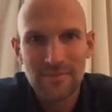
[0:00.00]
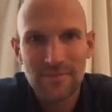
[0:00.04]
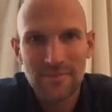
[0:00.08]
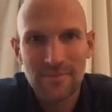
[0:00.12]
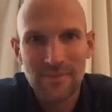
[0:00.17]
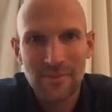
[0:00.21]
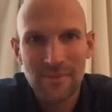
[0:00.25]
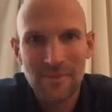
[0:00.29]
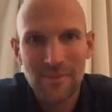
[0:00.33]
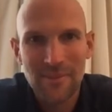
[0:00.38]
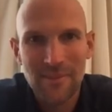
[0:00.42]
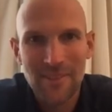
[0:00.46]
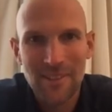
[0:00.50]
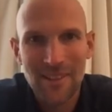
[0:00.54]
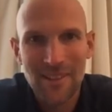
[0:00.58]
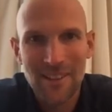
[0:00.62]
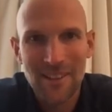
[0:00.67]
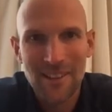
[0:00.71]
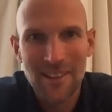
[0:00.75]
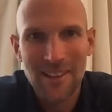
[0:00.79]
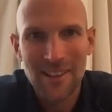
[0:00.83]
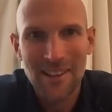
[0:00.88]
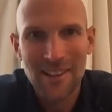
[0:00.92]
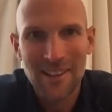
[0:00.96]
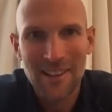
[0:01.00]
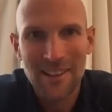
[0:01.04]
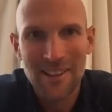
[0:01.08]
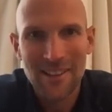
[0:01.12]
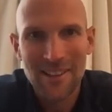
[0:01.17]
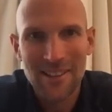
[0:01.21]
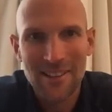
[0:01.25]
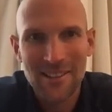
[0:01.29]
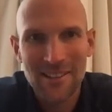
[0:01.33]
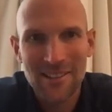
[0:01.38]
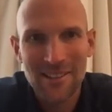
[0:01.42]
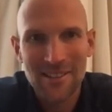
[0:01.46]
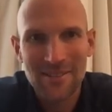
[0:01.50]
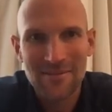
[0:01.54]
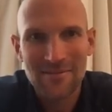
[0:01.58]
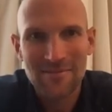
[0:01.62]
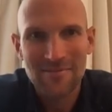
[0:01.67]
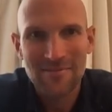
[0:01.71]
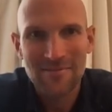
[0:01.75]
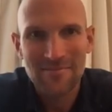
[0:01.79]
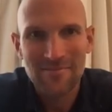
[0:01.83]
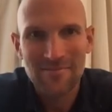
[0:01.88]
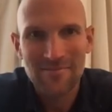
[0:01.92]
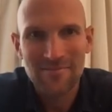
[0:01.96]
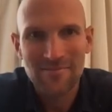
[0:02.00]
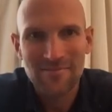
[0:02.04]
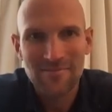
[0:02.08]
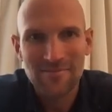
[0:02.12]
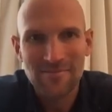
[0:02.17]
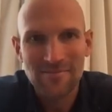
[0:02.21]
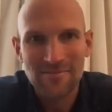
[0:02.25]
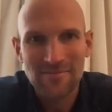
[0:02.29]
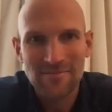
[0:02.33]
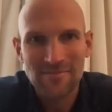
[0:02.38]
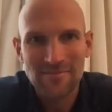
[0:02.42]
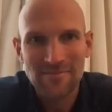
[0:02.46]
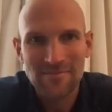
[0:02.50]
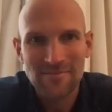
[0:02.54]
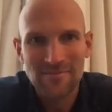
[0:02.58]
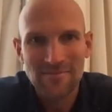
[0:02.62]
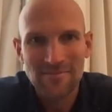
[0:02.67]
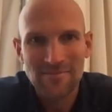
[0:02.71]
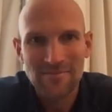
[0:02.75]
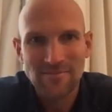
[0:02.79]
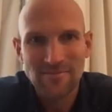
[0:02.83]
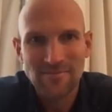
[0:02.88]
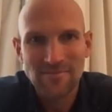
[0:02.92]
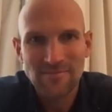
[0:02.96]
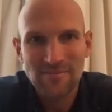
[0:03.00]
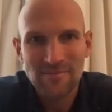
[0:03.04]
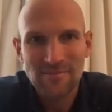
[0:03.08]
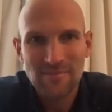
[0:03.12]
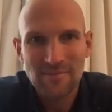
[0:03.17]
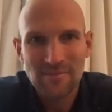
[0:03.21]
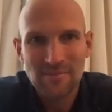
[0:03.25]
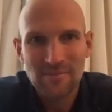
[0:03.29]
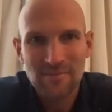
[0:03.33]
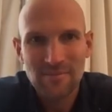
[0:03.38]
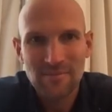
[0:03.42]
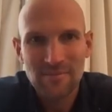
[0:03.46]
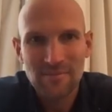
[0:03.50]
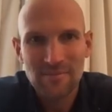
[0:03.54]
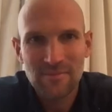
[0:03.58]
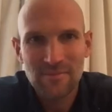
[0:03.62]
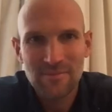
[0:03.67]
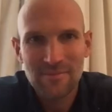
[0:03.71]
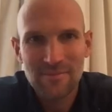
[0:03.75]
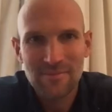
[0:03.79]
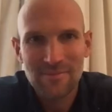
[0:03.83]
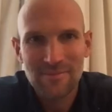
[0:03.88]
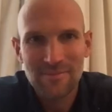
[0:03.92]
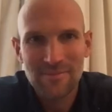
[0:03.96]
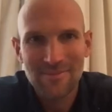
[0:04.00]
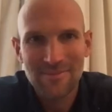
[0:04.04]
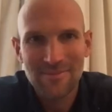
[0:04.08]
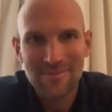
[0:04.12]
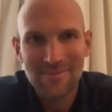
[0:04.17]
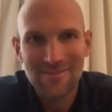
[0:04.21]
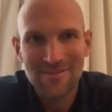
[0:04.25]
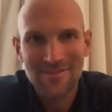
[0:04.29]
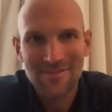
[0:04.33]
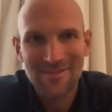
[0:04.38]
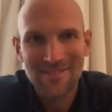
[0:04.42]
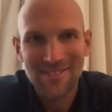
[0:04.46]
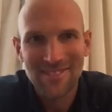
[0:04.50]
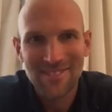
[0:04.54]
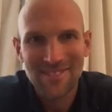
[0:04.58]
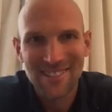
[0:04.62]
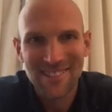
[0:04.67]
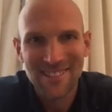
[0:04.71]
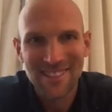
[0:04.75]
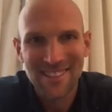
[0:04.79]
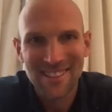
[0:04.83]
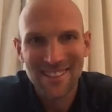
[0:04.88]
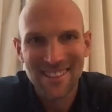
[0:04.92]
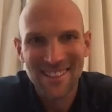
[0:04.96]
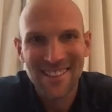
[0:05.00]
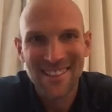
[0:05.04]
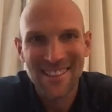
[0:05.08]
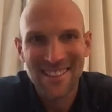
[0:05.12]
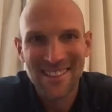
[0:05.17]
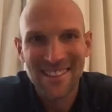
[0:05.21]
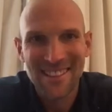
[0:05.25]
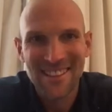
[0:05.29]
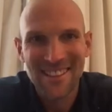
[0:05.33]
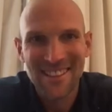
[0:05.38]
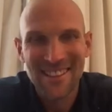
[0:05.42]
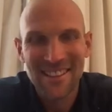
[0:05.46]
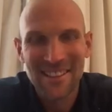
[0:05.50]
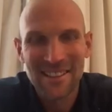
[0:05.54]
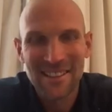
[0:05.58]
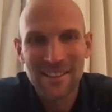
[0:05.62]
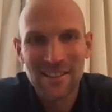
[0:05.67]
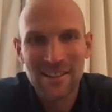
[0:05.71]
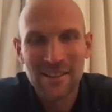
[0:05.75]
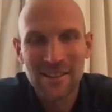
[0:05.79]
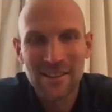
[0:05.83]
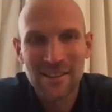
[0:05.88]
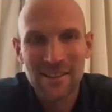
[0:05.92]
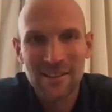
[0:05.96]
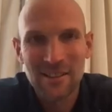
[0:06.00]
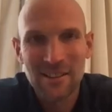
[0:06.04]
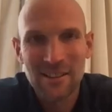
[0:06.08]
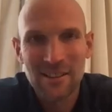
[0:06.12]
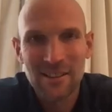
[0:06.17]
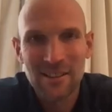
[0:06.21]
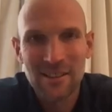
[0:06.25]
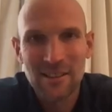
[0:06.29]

No words are spoken by the person on screen.